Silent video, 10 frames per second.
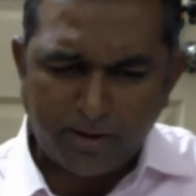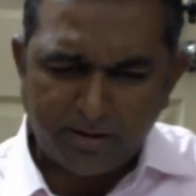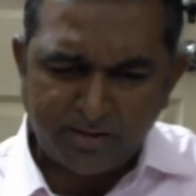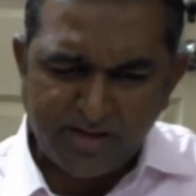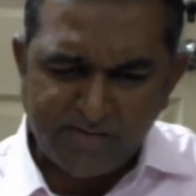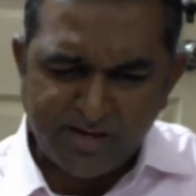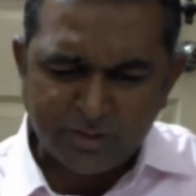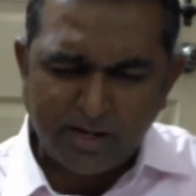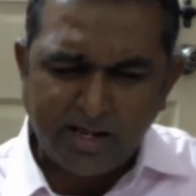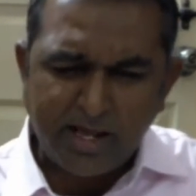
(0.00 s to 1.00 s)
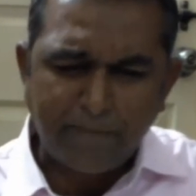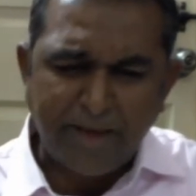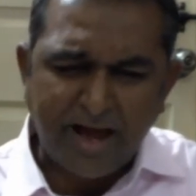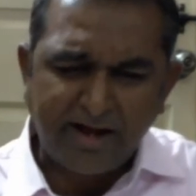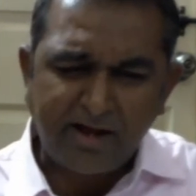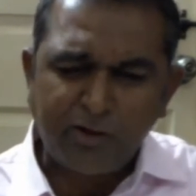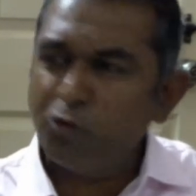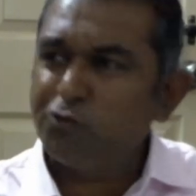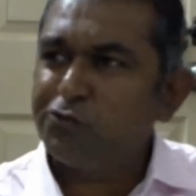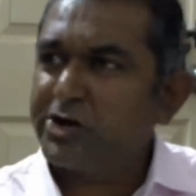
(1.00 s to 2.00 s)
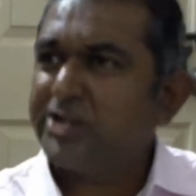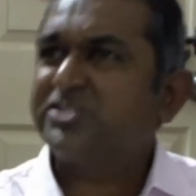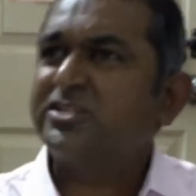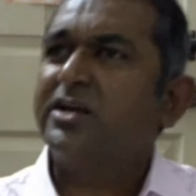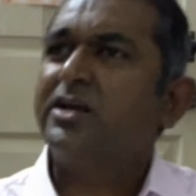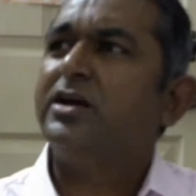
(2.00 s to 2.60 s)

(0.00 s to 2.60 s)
eventually he married who first?